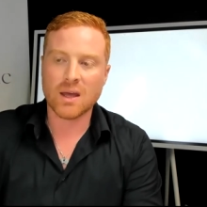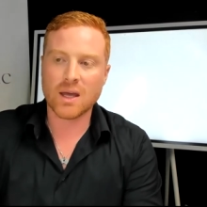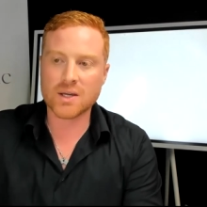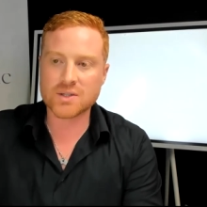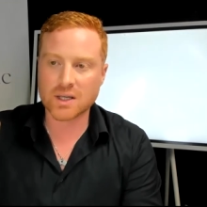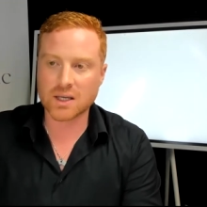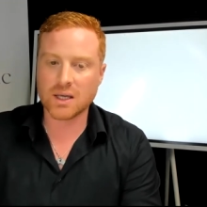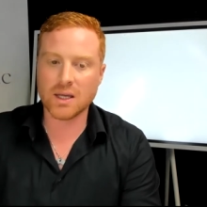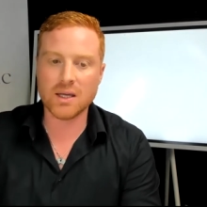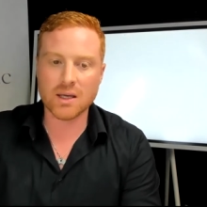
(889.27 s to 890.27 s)
as a
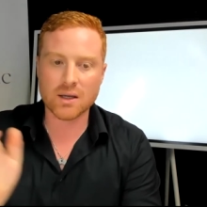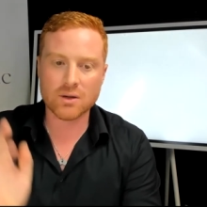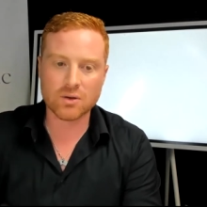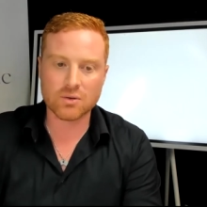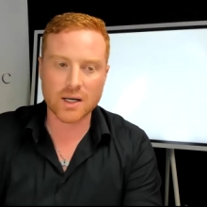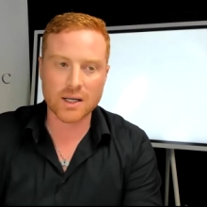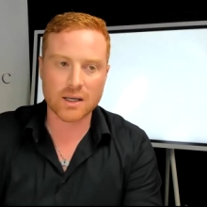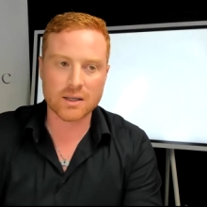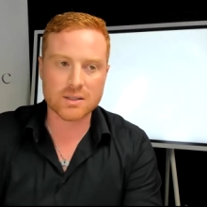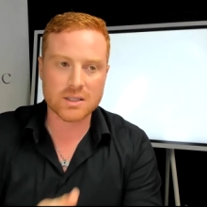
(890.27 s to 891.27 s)
key
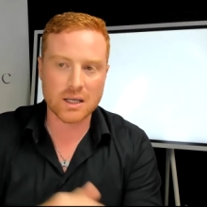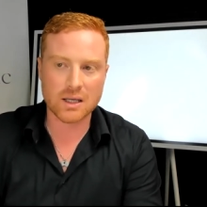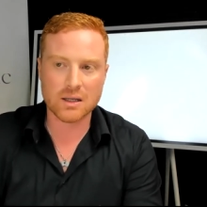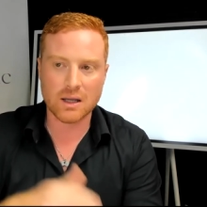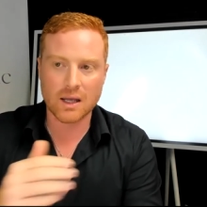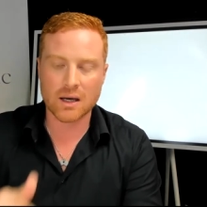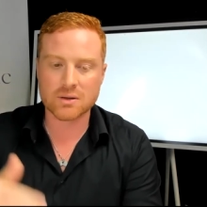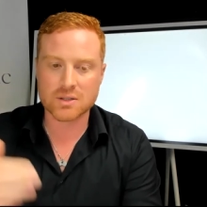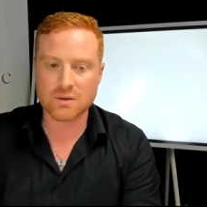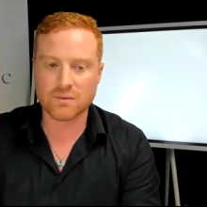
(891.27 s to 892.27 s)
ingredient in
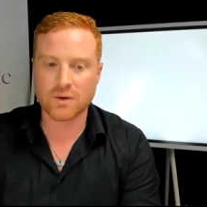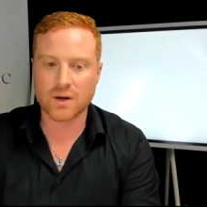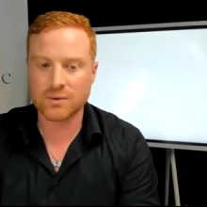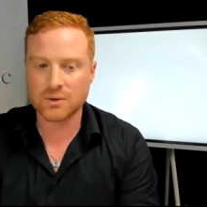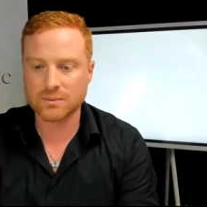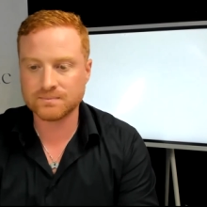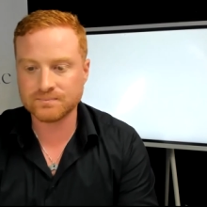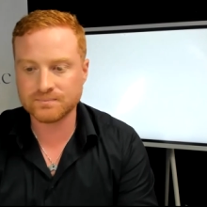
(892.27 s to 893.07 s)
our survival.